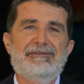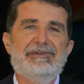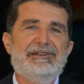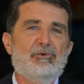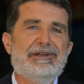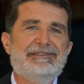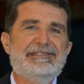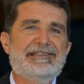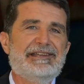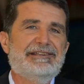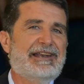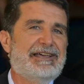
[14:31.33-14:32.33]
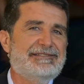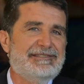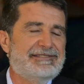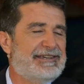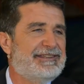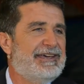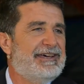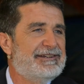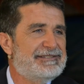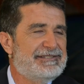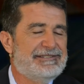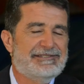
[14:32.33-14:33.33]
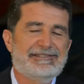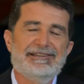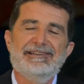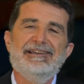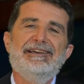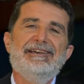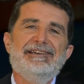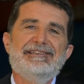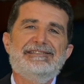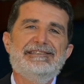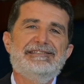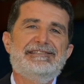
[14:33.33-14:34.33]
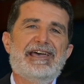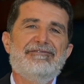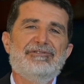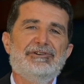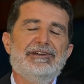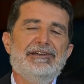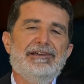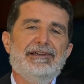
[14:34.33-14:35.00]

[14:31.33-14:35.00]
I mean, one design classes are there since ever.